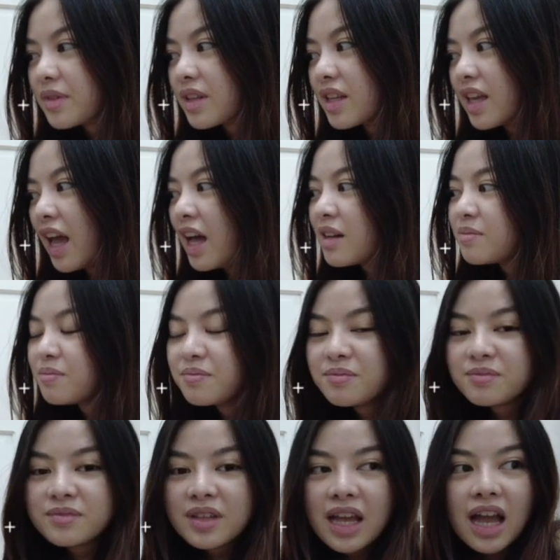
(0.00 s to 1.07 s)
Yeah.
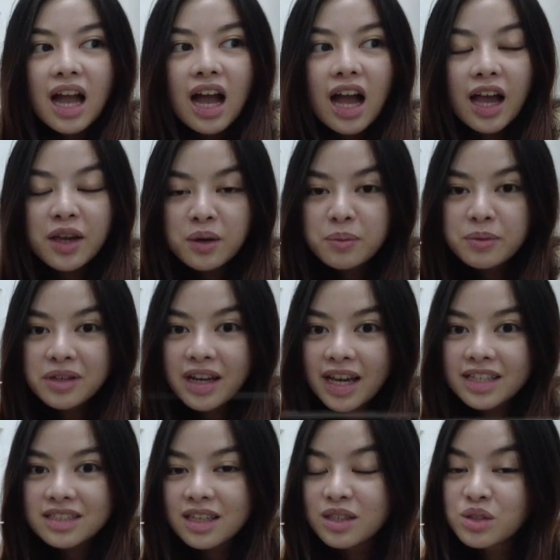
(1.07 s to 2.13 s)
I hope you
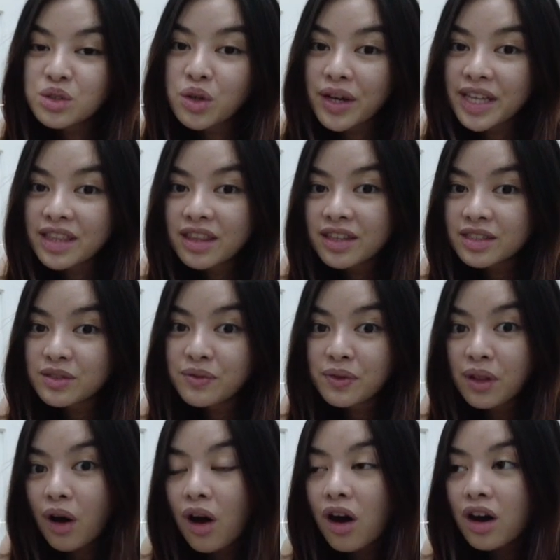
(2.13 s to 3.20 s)
guys enjoyed this
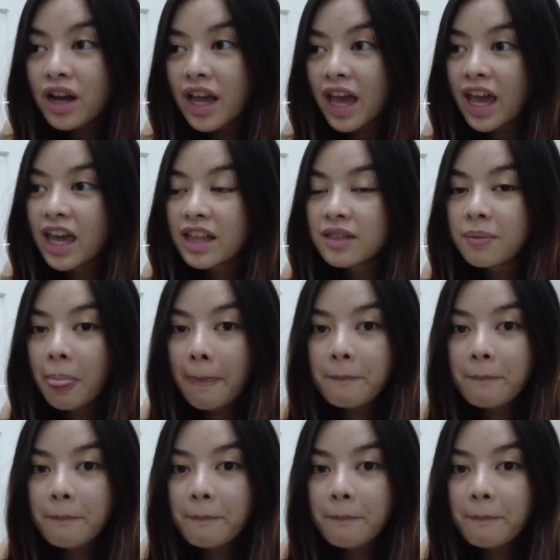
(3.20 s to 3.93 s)
vlog and